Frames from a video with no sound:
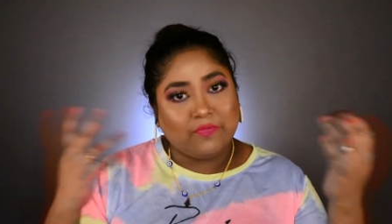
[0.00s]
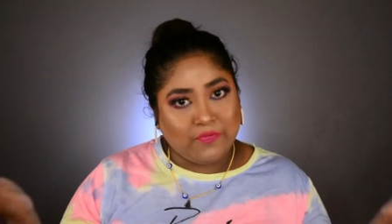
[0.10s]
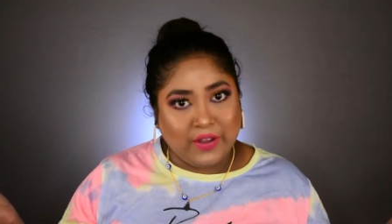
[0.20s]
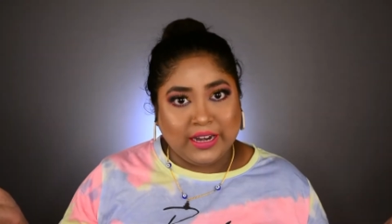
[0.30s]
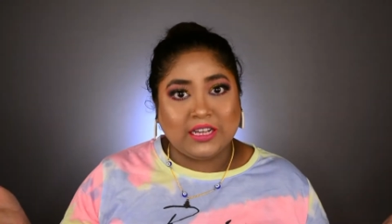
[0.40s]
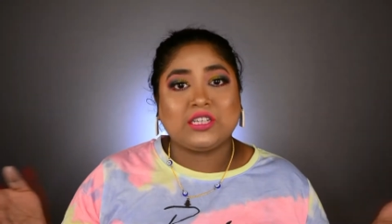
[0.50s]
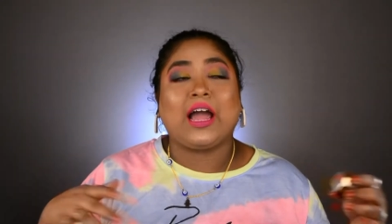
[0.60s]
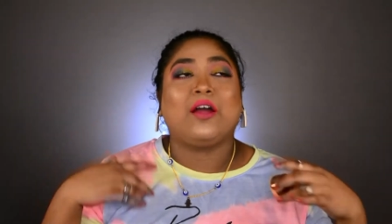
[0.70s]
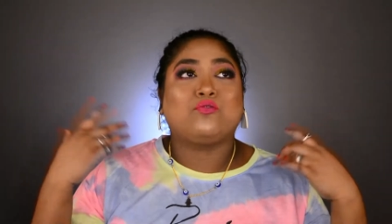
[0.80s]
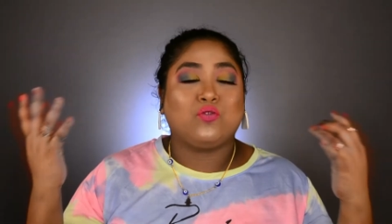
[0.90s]
finished i
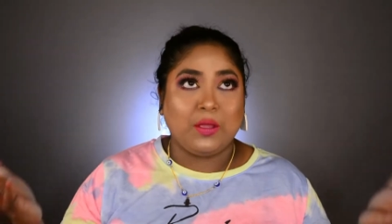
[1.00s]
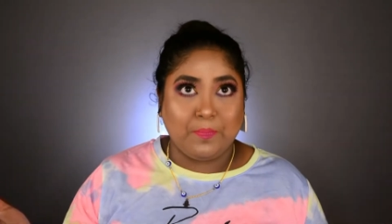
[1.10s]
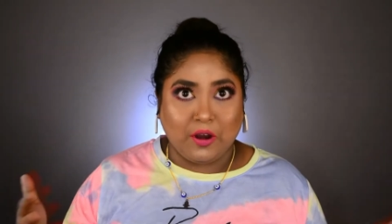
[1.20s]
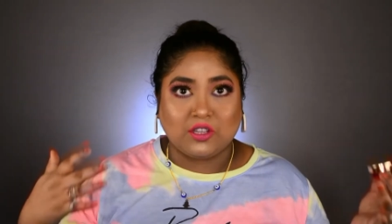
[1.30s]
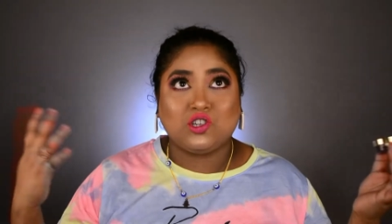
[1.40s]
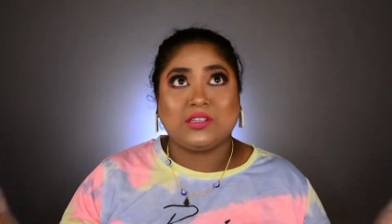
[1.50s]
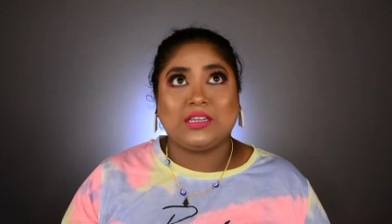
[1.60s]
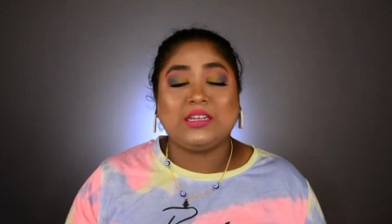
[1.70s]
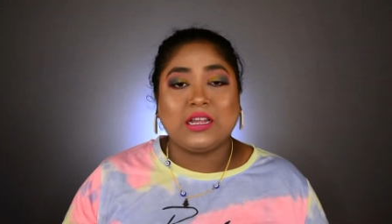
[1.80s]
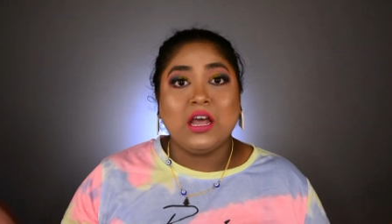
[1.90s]
have to repurchase
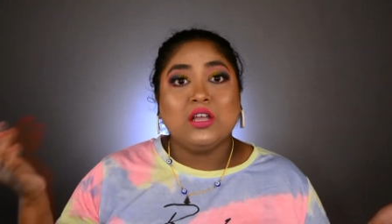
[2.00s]
it